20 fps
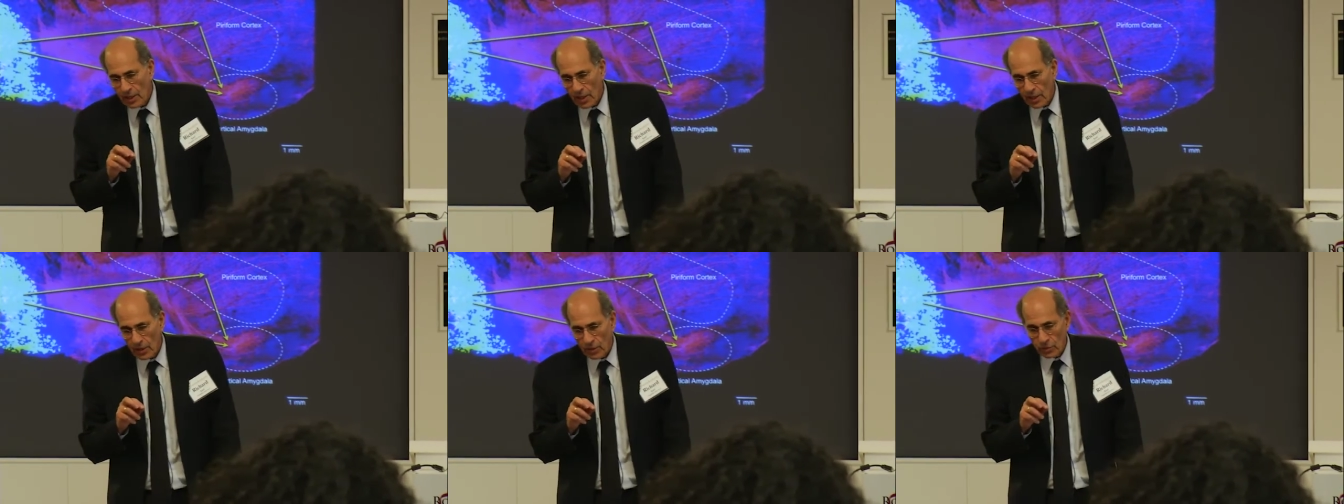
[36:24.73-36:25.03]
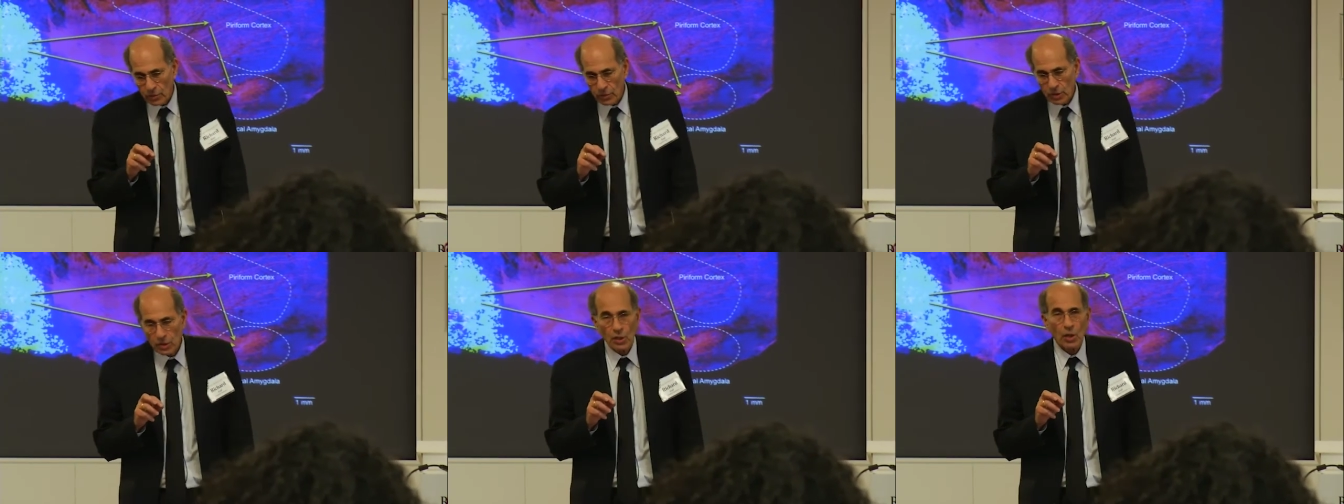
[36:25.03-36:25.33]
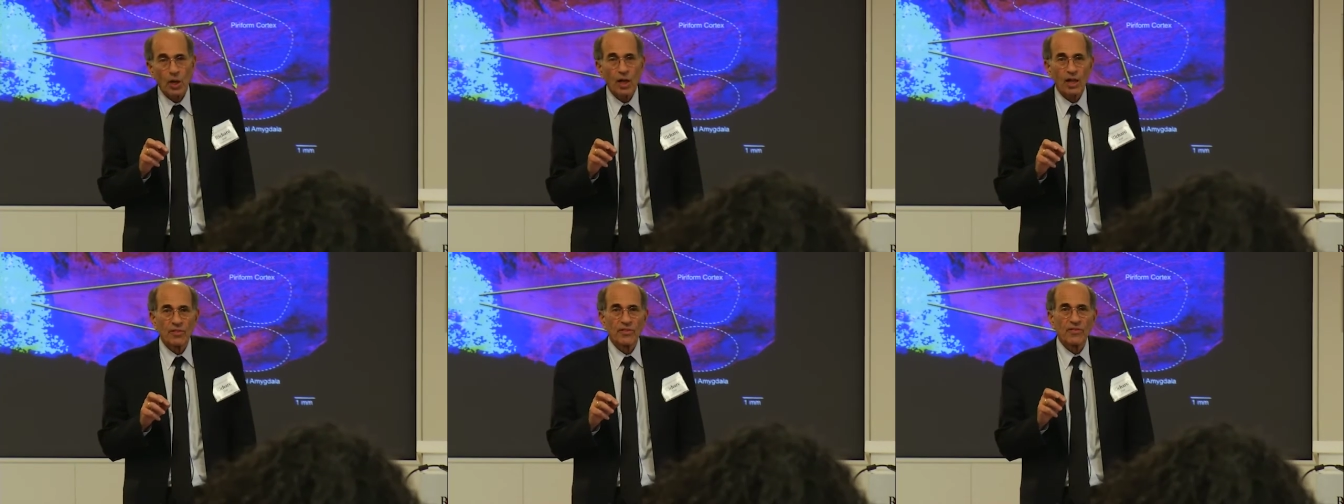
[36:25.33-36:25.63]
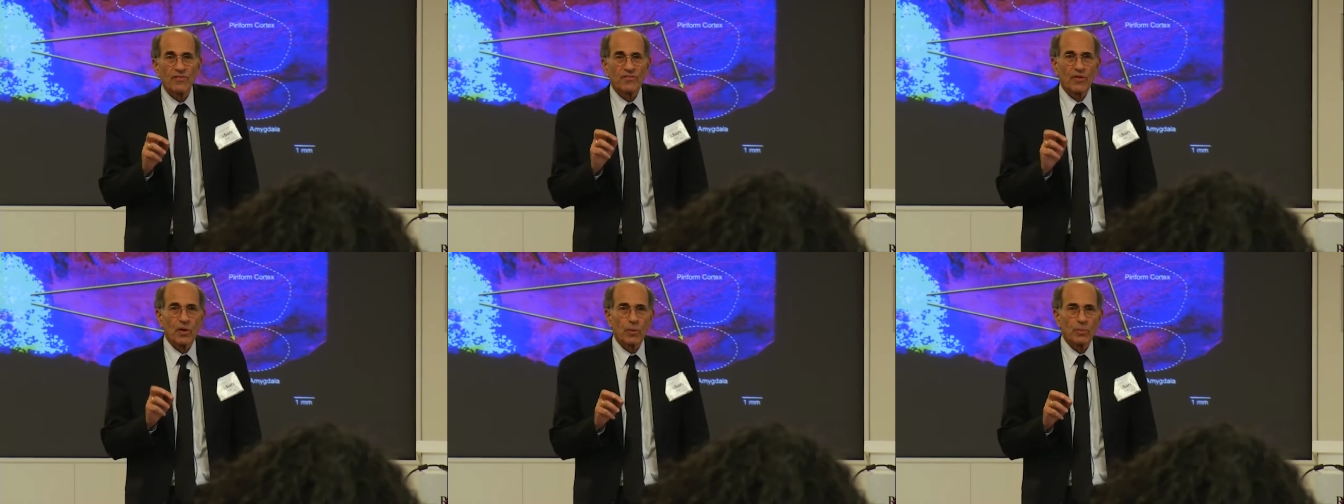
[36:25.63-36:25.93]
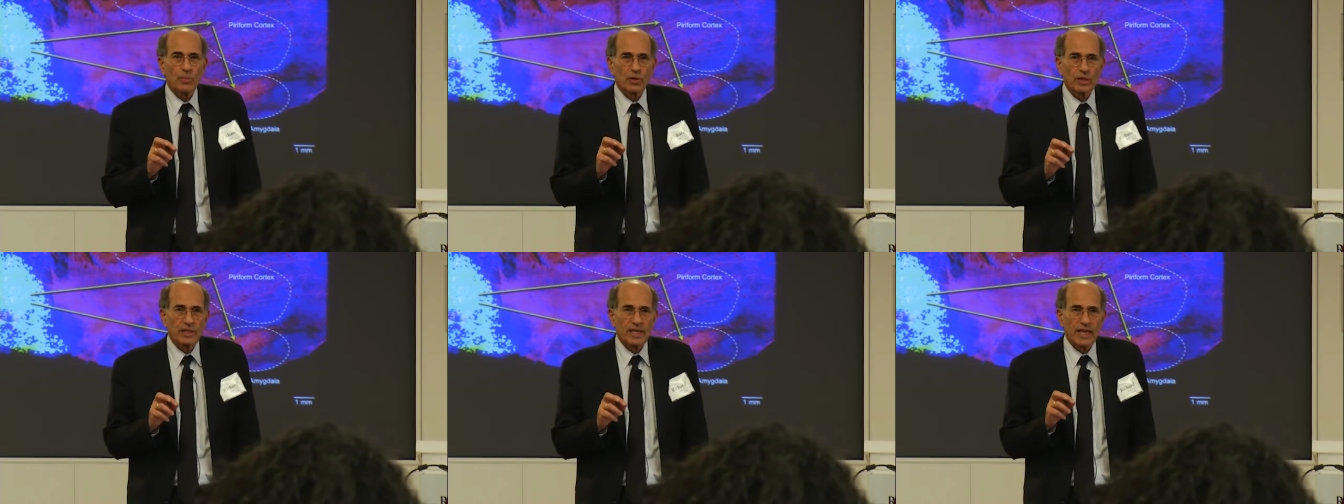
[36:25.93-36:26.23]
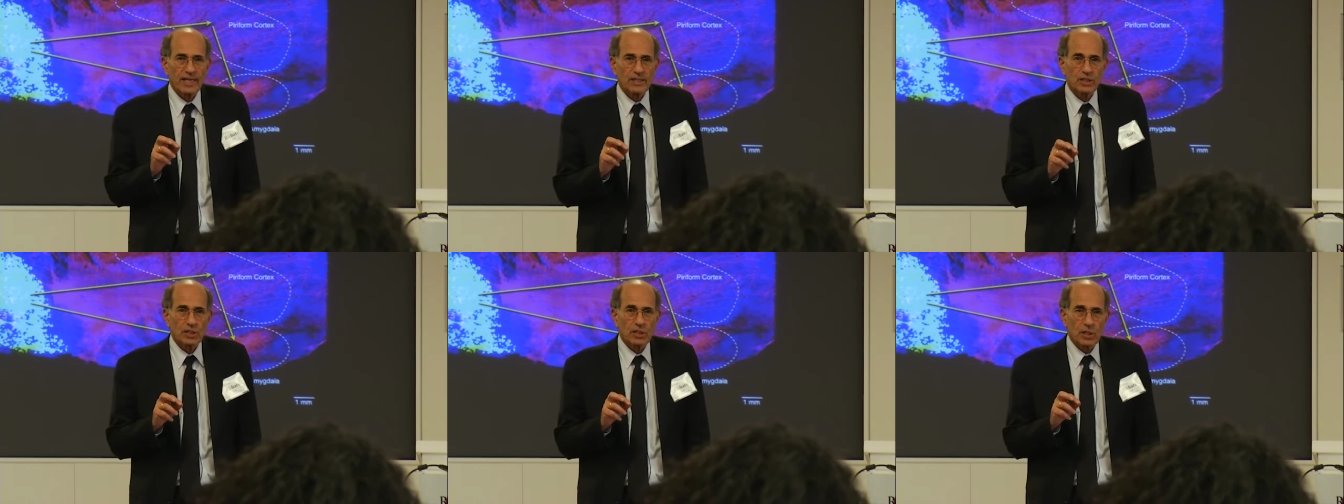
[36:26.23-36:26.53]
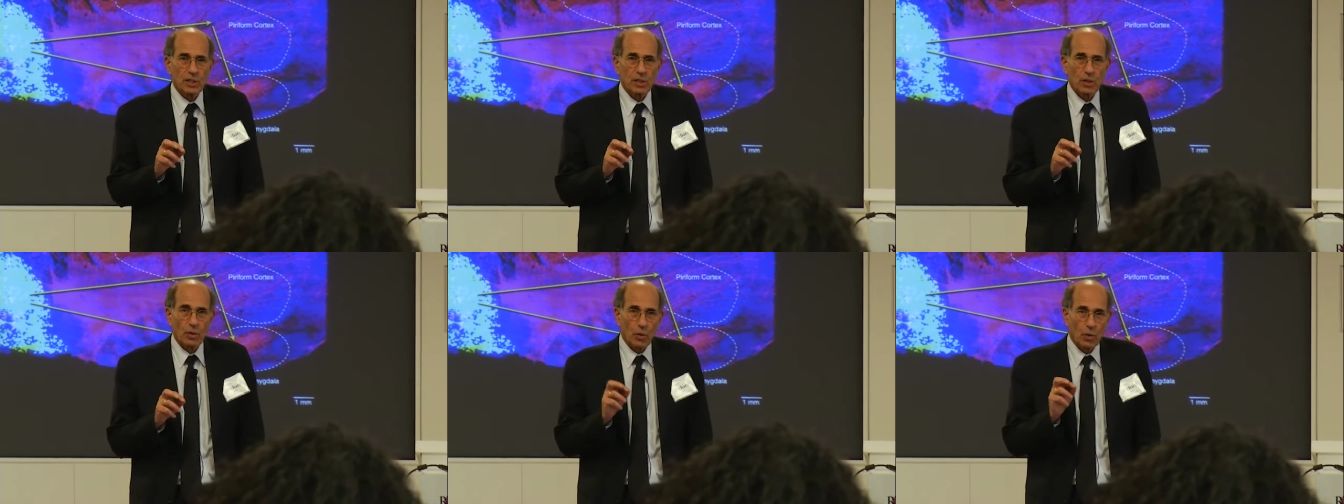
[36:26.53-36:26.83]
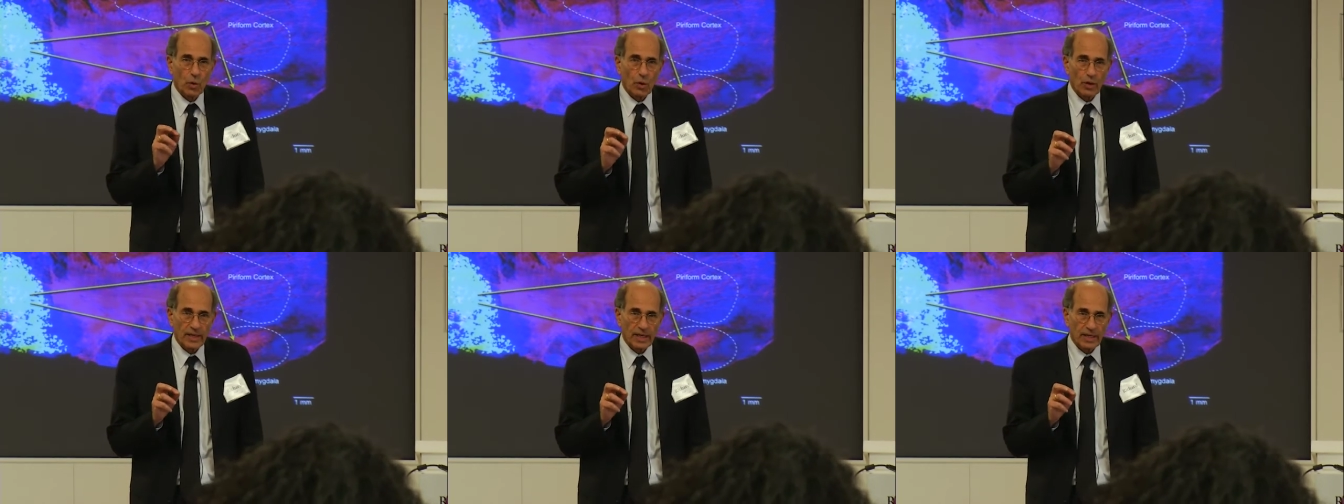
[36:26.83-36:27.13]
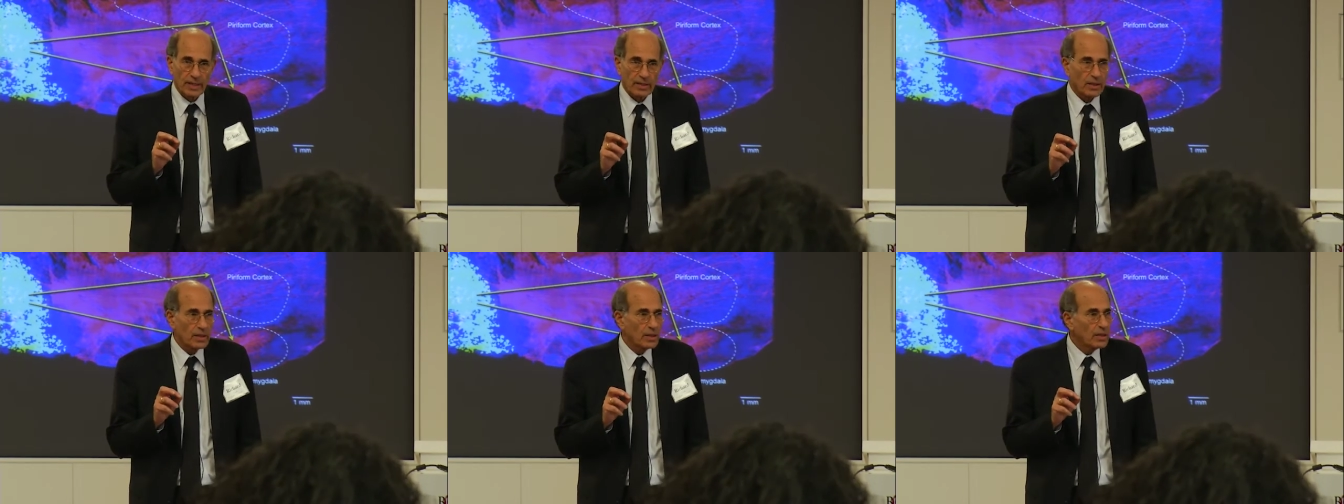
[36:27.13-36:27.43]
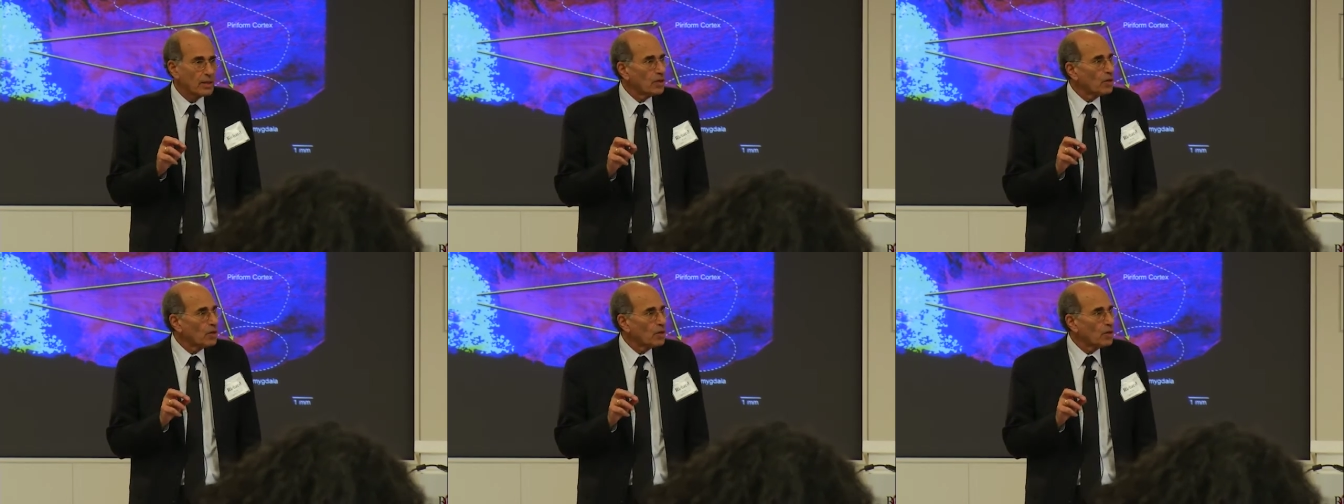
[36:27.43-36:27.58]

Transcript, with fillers: nose called the vomeronasal organ,